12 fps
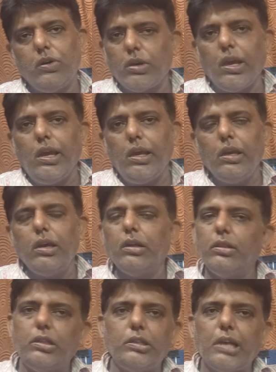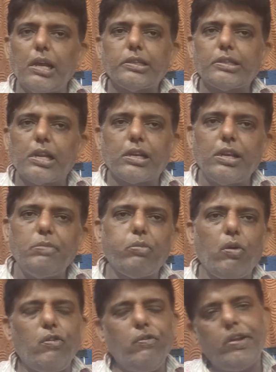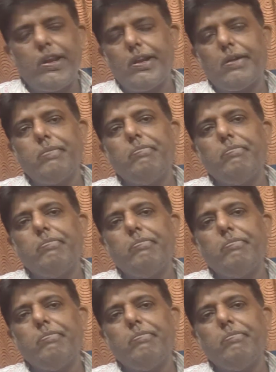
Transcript: Okay, these are strictly prohibited.